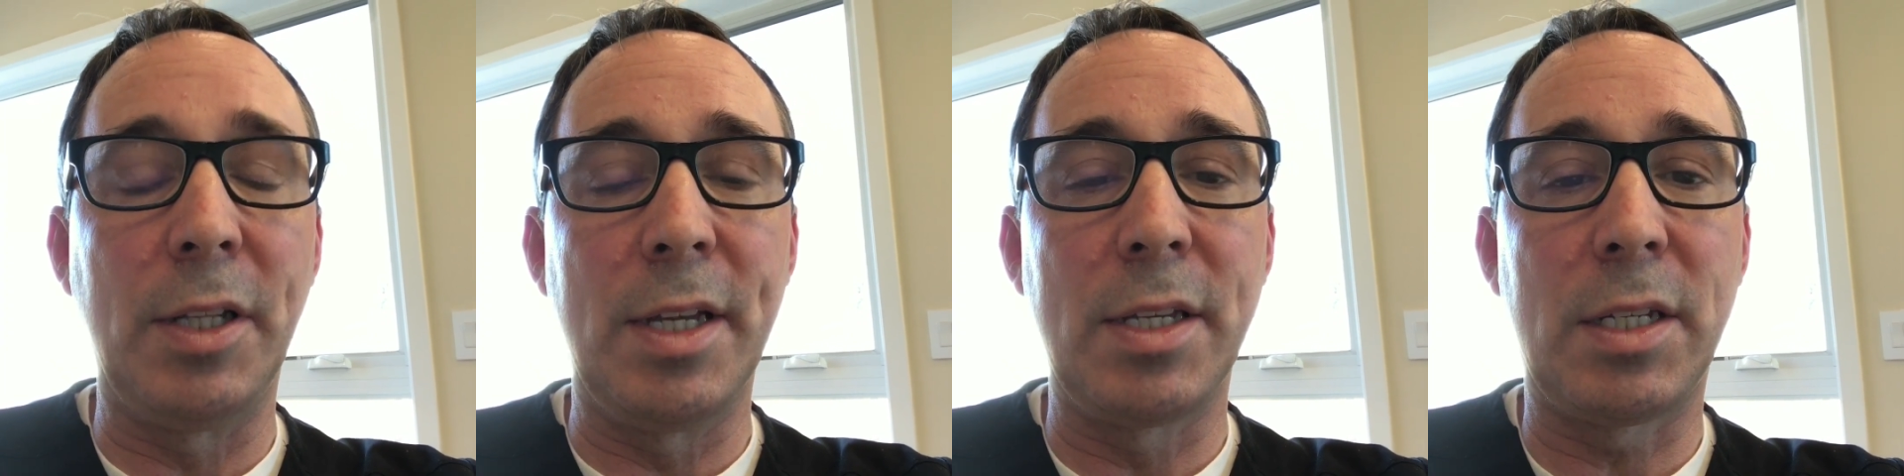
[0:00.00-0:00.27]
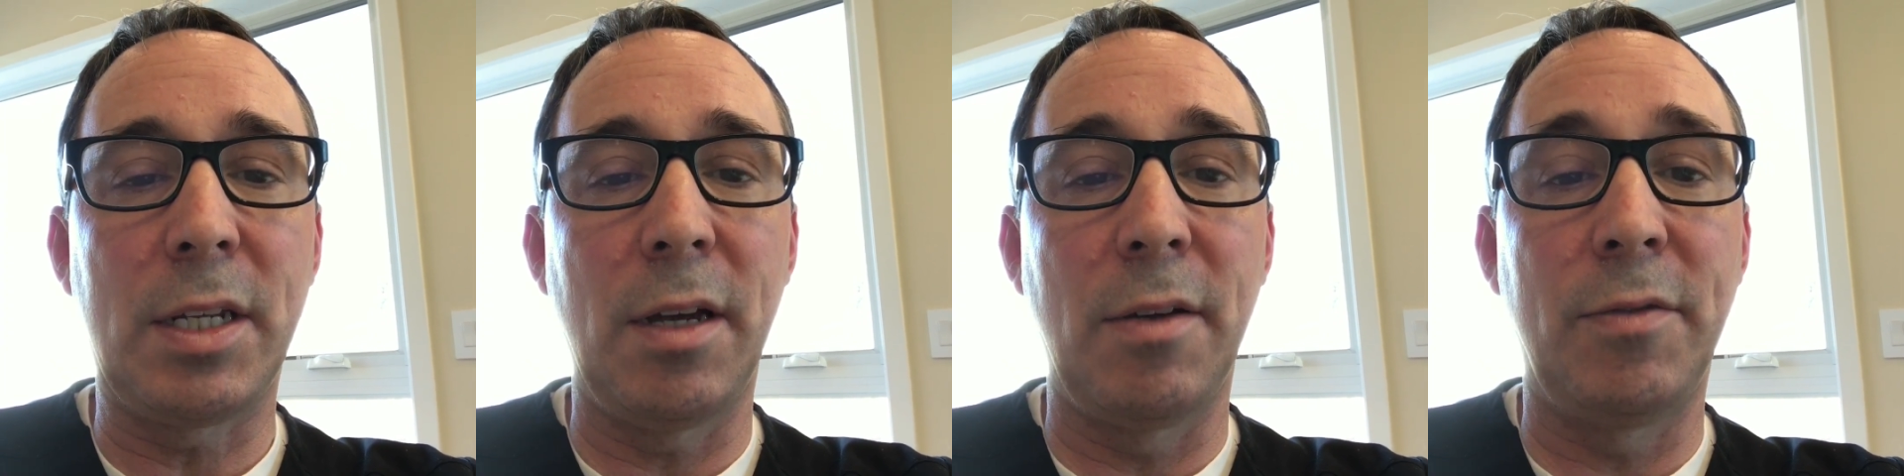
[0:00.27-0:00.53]

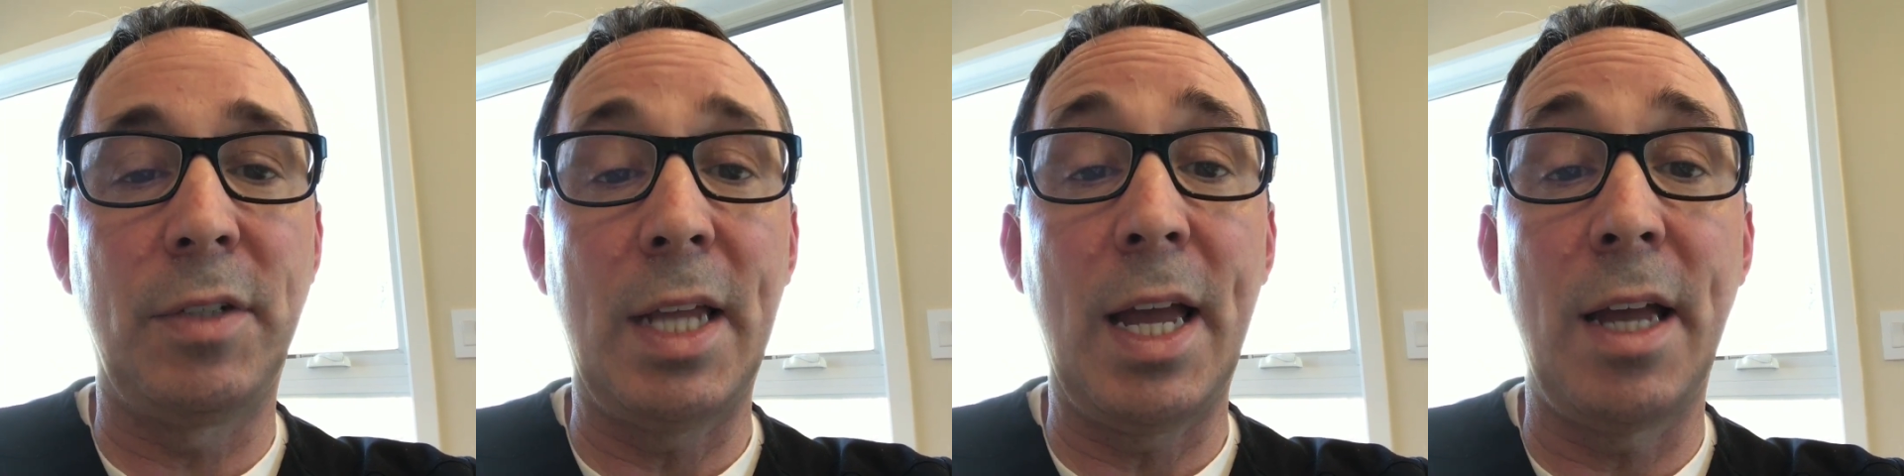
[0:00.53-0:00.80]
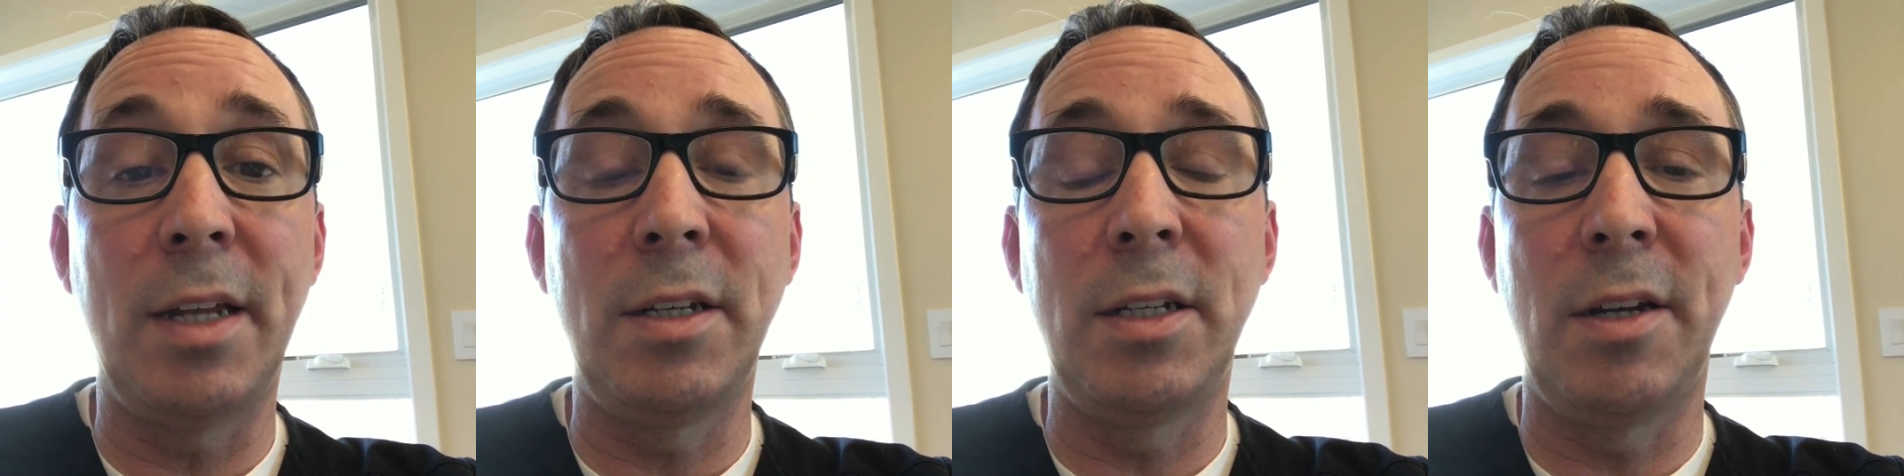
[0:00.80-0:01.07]
list of
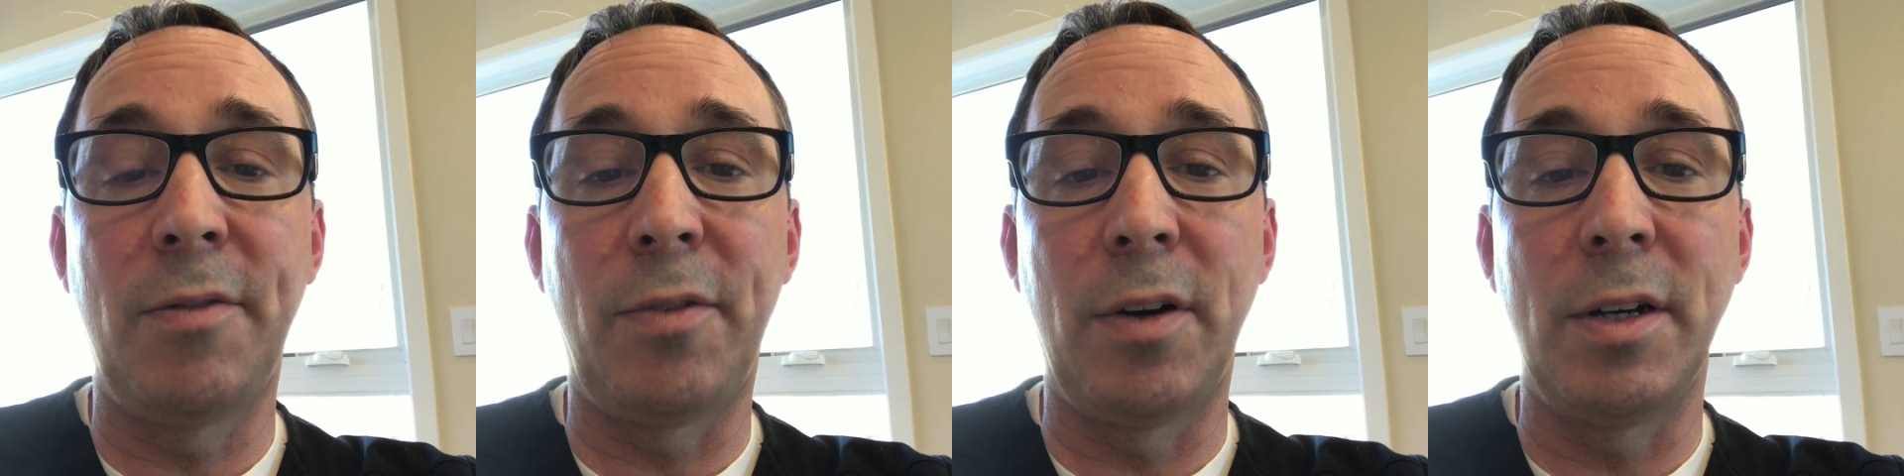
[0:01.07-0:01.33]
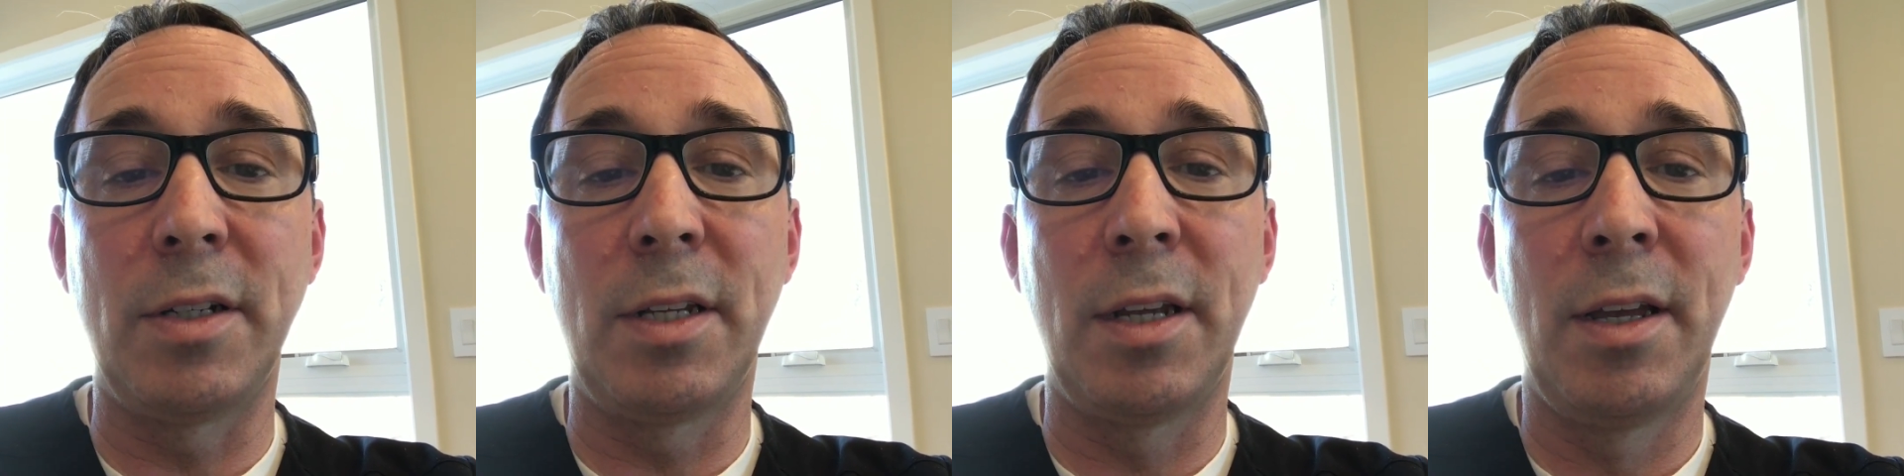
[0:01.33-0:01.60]
10
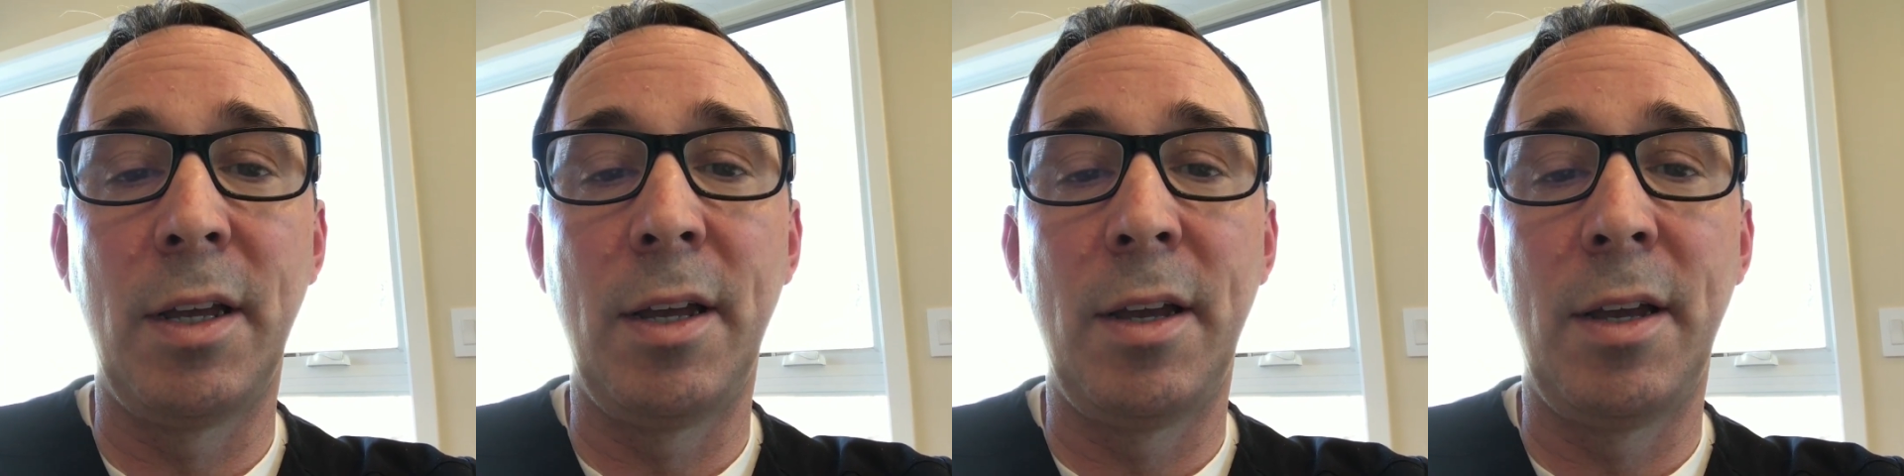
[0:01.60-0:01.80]
different